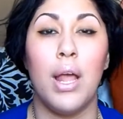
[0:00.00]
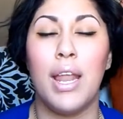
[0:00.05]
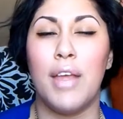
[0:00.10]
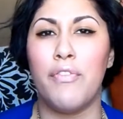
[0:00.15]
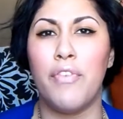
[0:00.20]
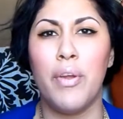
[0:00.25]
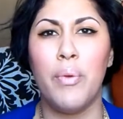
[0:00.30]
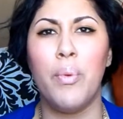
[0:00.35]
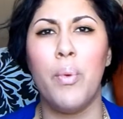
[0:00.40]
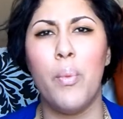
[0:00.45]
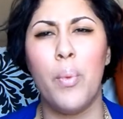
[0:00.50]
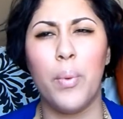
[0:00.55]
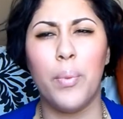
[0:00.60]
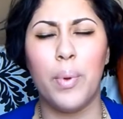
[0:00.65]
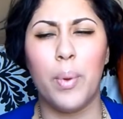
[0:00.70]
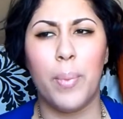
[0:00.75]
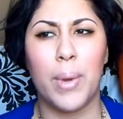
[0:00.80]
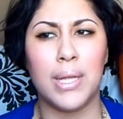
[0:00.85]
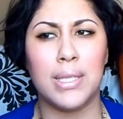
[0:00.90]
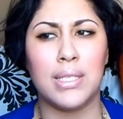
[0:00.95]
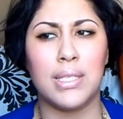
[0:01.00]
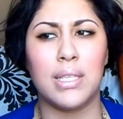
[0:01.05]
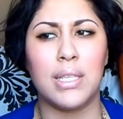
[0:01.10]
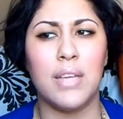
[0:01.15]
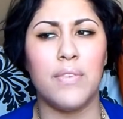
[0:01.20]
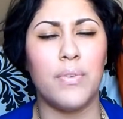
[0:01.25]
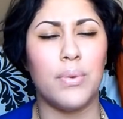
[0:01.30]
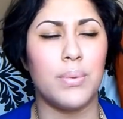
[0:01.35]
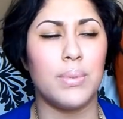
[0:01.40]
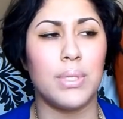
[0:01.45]
like right when we were about to
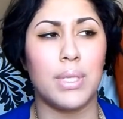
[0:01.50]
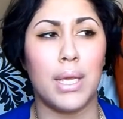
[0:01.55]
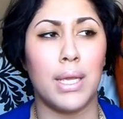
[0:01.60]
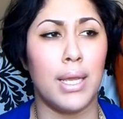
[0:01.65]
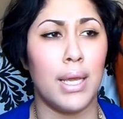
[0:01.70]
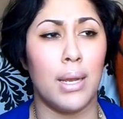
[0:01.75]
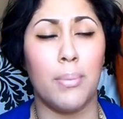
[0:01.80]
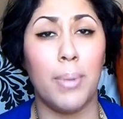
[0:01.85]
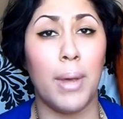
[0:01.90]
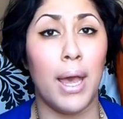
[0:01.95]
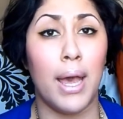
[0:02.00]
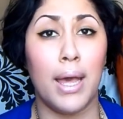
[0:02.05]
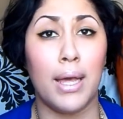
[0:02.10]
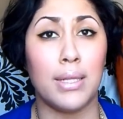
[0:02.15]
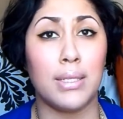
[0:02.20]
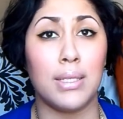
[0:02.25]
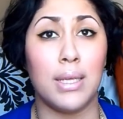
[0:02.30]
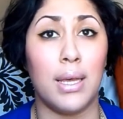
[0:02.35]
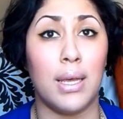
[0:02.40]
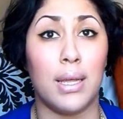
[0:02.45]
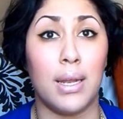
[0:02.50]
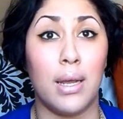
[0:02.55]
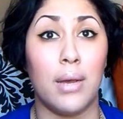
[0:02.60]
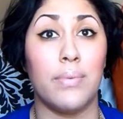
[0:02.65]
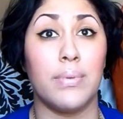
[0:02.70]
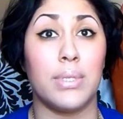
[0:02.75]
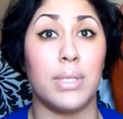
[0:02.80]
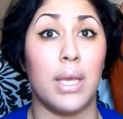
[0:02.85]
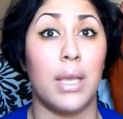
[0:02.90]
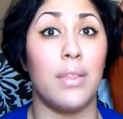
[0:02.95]
leave, it was like getting packed, and I
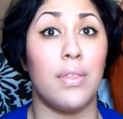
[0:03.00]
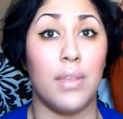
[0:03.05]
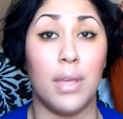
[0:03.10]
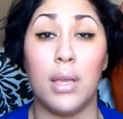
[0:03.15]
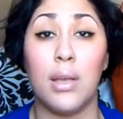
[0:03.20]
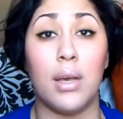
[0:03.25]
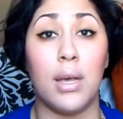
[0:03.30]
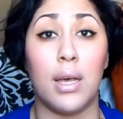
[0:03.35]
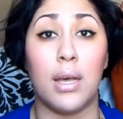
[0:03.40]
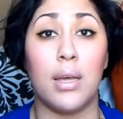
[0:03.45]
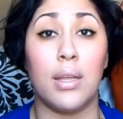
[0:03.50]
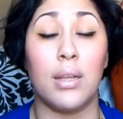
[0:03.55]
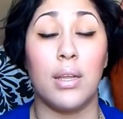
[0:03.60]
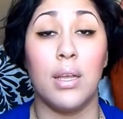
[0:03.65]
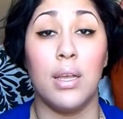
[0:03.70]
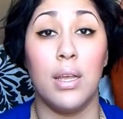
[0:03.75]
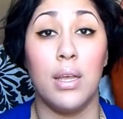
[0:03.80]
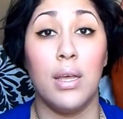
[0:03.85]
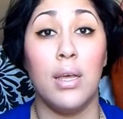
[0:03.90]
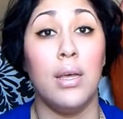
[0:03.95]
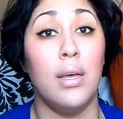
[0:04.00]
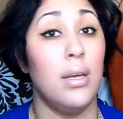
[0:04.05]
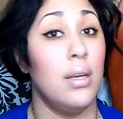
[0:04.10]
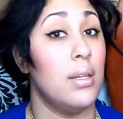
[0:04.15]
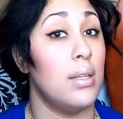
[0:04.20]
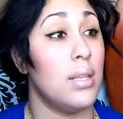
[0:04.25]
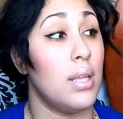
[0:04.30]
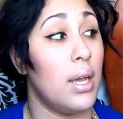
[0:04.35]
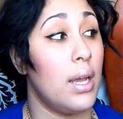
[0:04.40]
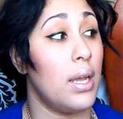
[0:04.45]
was like, thank God,
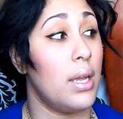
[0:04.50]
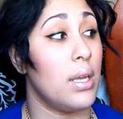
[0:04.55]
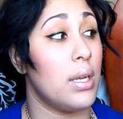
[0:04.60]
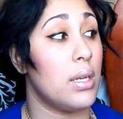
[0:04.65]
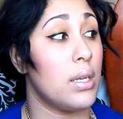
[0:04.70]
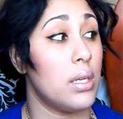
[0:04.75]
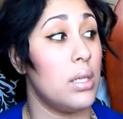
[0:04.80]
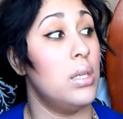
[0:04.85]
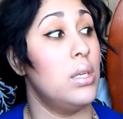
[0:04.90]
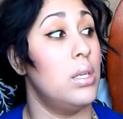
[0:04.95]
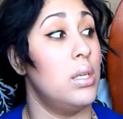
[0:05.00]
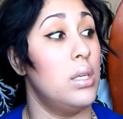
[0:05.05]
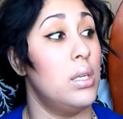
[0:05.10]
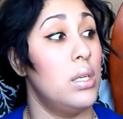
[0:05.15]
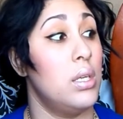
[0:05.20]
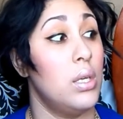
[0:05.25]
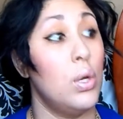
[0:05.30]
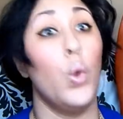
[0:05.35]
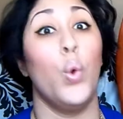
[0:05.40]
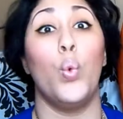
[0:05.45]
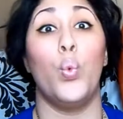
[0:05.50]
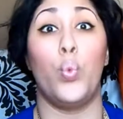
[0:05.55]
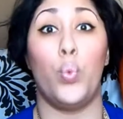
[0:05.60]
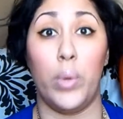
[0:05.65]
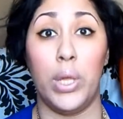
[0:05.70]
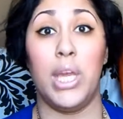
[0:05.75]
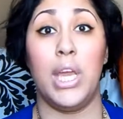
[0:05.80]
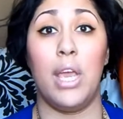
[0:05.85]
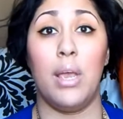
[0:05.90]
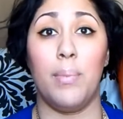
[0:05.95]
like
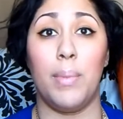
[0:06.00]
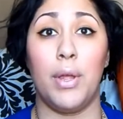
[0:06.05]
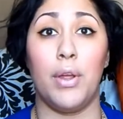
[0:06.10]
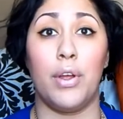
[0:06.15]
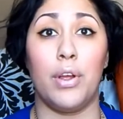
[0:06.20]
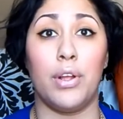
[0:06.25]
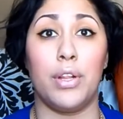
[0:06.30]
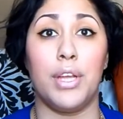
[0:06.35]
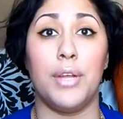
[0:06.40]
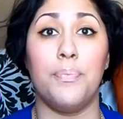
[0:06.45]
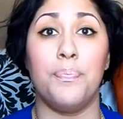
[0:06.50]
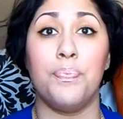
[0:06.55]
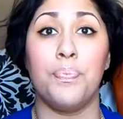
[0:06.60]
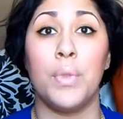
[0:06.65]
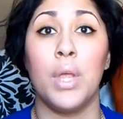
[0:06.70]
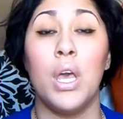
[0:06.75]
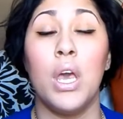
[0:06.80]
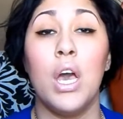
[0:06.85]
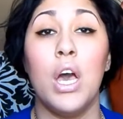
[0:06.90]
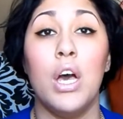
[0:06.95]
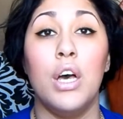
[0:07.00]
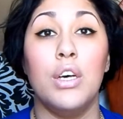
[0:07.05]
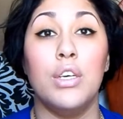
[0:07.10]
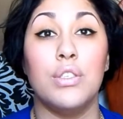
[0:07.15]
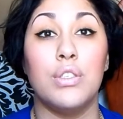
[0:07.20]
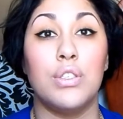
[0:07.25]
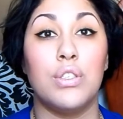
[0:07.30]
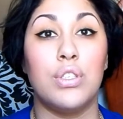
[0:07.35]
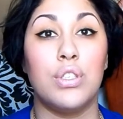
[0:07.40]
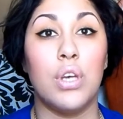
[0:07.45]
we came here early.
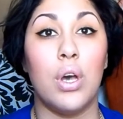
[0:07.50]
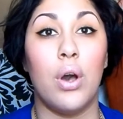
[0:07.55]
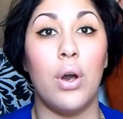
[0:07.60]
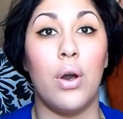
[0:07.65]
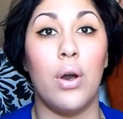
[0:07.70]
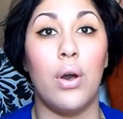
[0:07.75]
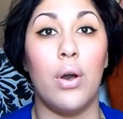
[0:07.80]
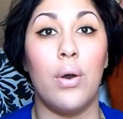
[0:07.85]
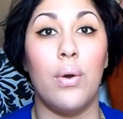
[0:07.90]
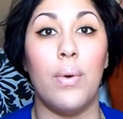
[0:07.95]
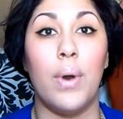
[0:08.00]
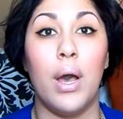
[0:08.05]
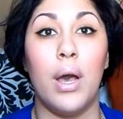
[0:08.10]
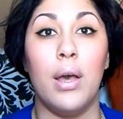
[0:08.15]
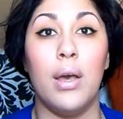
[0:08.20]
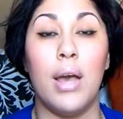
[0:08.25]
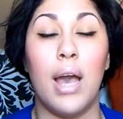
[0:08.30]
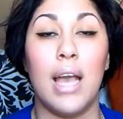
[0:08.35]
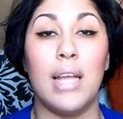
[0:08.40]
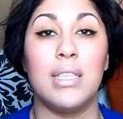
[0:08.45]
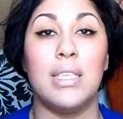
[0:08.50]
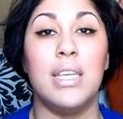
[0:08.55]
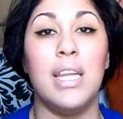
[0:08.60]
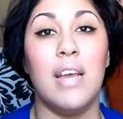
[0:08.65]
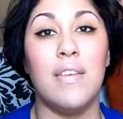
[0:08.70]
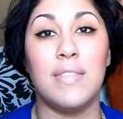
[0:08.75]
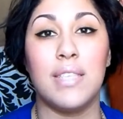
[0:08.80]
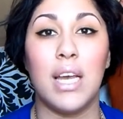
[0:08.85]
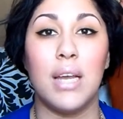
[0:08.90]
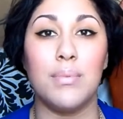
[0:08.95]
So I didn't
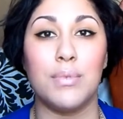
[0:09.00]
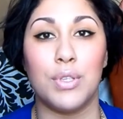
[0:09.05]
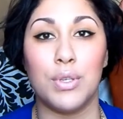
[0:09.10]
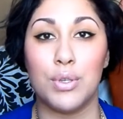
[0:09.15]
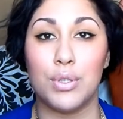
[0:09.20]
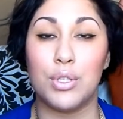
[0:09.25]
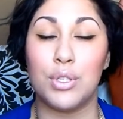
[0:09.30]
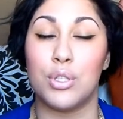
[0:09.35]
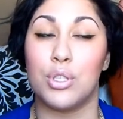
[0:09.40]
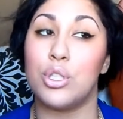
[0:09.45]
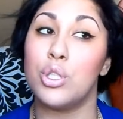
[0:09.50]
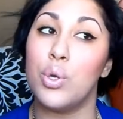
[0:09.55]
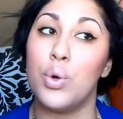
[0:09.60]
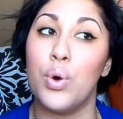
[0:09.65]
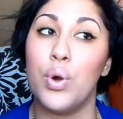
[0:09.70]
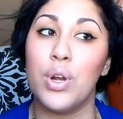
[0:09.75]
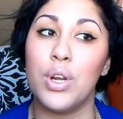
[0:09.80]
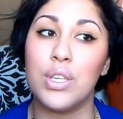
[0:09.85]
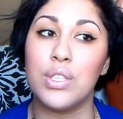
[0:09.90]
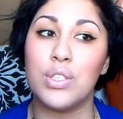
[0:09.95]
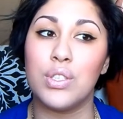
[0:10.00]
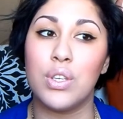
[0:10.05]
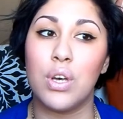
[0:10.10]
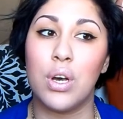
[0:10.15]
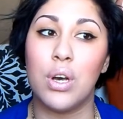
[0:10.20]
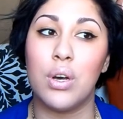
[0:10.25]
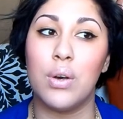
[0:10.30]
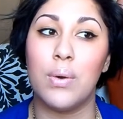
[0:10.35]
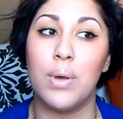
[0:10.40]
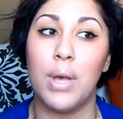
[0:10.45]
have time to go to the store,
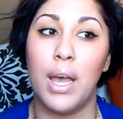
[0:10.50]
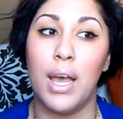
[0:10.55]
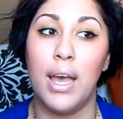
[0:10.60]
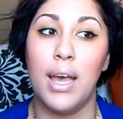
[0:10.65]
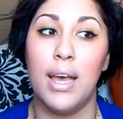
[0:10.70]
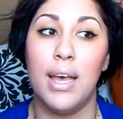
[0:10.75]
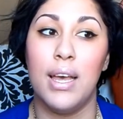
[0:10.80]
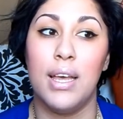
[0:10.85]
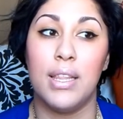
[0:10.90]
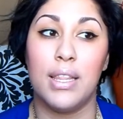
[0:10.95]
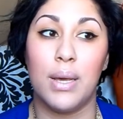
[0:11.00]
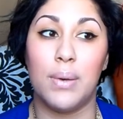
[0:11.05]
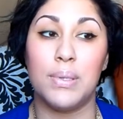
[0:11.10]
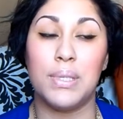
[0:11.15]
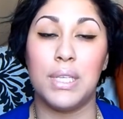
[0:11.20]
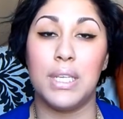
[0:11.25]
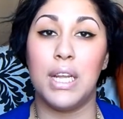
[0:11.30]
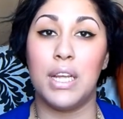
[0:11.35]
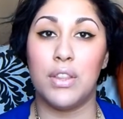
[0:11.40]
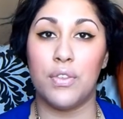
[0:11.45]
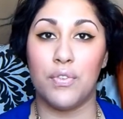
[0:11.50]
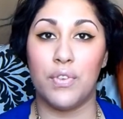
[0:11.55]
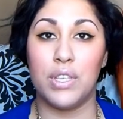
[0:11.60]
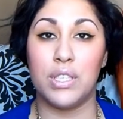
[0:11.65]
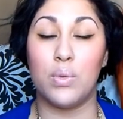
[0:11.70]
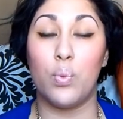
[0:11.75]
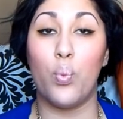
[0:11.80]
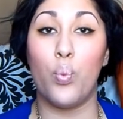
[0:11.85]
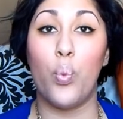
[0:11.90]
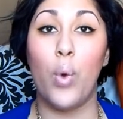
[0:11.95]
so that was another
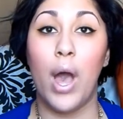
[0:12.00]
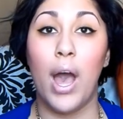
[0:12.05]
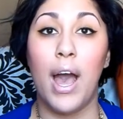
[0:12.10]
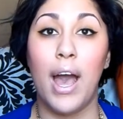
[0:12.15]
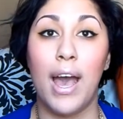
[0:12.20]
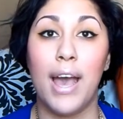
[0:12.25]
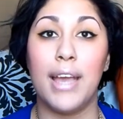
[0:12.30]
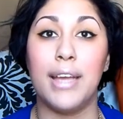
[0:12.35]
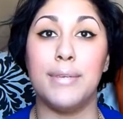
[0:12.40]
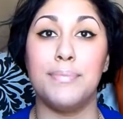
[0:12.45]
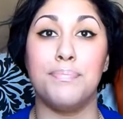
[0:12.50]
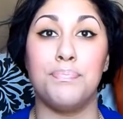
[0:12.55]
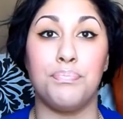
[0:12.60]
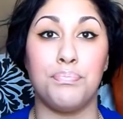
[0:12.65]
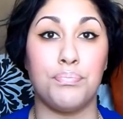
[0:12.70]
reason why